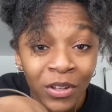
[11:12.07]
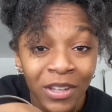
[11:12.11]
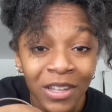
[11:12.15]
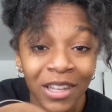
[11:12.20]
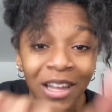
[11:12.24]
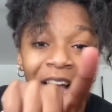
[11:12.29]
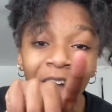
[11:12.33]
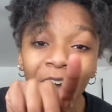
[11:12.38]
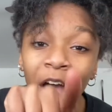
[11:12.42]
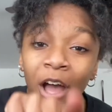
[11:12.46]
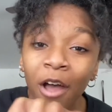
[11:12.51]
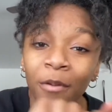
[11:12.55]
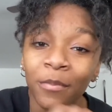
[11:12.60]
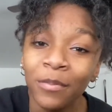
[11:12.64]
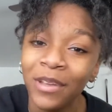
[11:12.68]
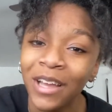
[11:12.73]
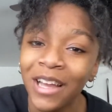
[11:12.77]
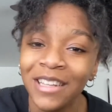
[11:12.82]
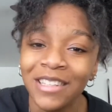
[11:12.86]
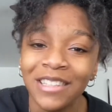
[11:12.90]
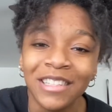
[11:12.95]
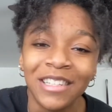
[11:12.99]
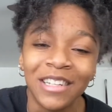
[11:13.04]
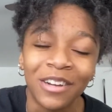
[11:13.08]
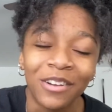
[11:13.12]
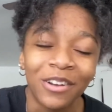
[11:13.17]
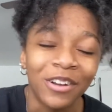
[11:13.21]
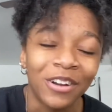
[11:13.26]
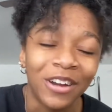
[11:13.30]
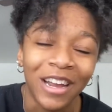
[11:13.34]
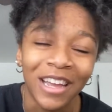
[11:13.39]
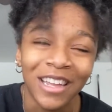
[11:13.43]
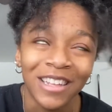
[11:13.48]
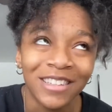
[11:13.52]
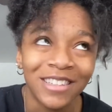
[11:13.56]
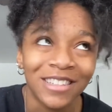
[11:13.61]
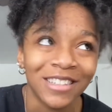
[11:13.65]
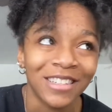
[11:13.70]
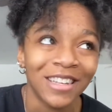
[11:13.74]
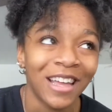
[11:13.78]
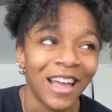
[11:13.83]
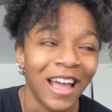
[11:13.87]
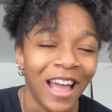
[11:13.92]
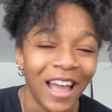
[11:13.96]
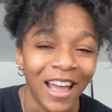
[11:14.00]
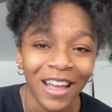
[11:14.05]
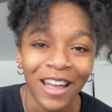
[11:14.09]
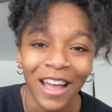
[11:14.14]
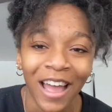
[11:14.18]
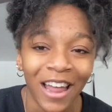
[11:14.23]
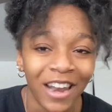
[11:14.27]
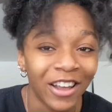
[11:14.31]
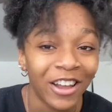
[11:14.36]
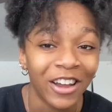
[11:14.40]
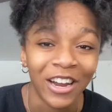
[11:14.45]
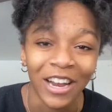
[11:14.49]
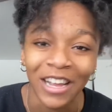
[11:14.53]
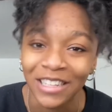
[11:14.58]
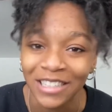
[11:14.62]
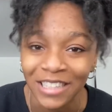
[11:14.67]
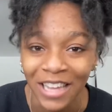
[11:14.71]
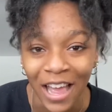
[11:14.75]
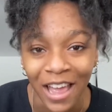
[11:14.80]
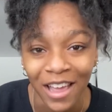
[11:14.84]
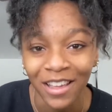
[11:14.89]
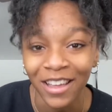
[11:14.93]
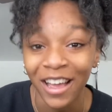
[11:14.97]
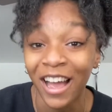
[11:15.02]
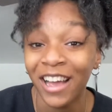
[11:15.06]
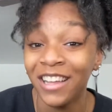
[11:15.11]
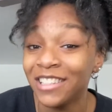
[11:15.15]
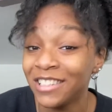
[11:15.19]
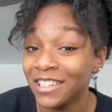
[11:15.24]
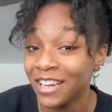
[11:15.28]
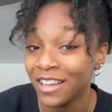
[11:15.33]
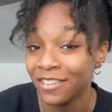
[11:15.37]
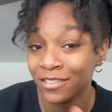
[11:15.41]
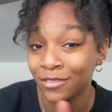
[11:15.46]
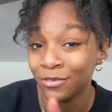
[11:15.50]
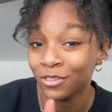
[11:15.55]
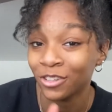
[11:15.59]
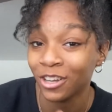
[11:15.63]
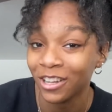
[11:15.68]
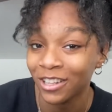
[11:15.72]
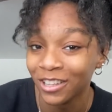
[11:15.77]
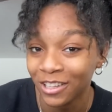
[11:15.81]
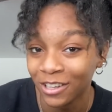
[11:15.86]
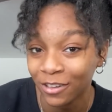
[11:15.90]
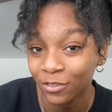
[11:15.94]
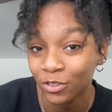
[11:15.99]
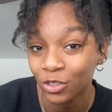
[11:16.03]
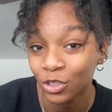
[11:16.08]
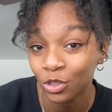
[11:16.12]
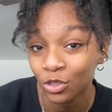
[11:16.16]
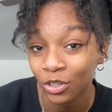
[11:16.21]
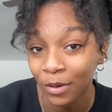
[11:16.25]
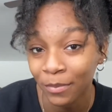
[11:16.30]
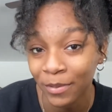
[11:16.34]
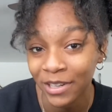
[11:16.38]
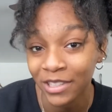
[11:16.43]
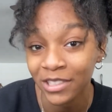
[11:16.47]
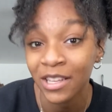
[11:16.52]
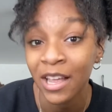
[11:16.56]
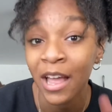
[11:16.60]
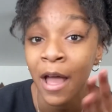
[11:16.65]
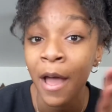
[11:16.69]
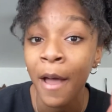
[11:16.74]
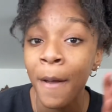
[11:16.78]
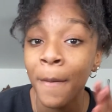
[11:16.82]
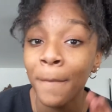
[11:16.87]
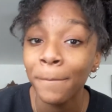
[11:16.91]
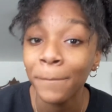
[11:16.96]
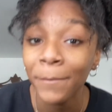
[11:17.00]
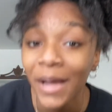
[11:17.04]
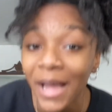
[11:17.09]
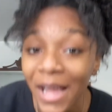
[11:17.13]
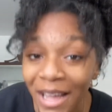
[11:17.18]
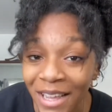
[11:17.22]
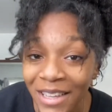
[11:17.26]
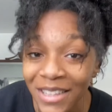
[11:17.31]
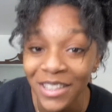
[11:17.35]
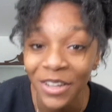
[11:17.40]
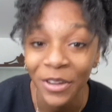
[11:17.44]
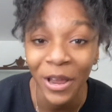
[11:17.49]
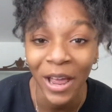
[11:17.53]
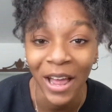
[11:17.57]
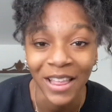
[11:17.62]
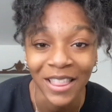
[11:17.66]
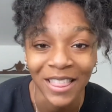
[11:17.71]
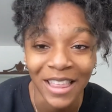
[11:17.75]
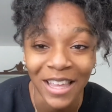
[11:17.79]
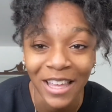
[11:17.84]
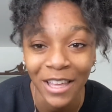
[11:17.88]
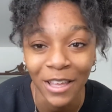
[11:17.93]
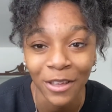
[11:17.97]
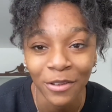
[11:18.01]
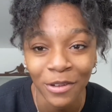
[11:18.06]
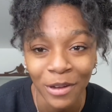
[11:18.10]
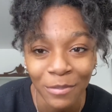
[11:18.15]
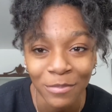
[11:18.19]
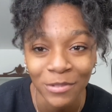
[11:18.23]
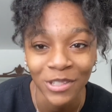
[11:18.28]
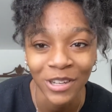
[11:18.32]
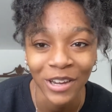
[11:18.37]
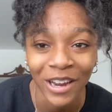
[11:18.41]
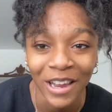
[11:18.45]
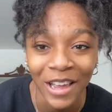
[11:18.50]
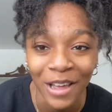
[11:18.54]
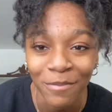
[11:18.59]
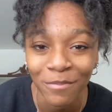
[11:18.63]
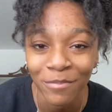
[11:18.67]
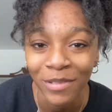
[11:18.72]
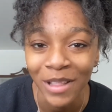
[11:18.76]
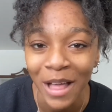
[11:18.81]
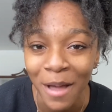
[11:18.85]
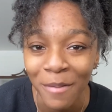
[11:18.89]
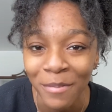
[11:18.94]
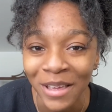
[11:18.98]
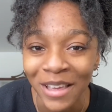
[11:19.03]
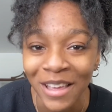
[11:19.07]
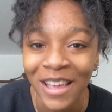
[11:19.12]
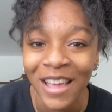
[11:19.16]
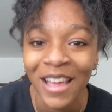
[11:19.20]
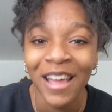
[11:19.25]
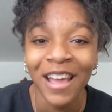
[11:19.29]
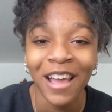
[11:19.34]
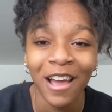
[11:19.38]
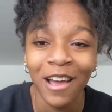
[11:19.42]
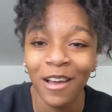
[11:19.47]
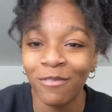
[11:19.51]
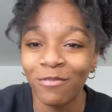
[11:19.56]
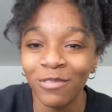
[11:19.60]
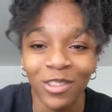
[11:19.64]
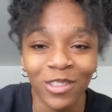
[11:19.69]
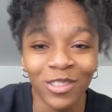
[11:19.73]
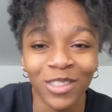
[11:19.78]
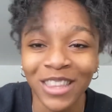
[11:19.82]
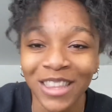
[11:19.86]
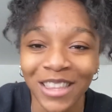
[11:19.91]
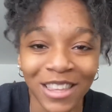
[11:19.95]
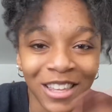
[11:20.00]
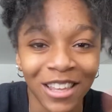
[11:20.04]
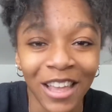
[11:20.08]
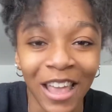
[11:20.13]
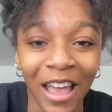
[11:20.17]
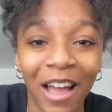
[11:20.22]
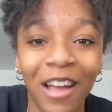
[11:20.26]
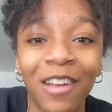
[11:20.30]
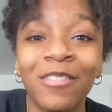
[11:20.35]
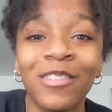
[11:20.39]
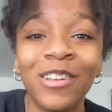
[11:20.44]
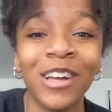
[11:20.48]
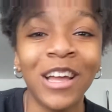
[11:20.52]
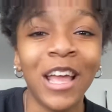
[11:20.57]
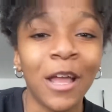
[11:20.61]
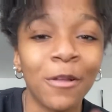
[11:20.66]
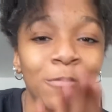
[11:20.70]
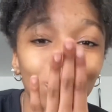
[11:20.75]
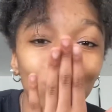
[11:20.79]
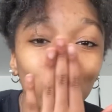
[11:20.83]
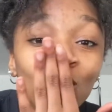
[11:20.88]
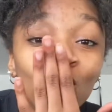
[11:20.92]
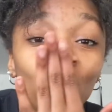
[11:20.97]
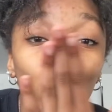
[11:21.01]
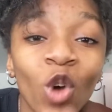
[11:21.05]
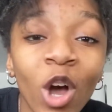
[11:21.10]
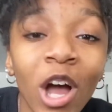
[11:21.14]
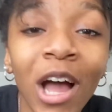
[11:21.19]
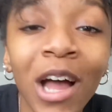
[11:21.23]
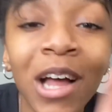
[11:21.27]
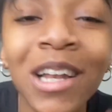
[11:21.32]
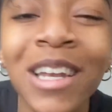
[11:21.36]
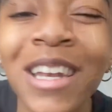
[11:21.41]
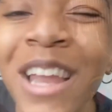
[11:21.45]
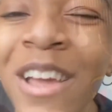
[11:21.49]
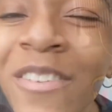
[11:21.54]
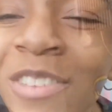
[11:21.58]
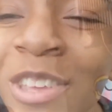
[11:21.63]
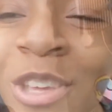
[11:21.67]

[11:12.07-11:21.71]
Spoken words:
I hope you guys had a great day. I did have some chocolate covered strawberries, but okay. Thank you. I'm sorry. I'm blabbing. Yeah. Okay. Mwah. Love you.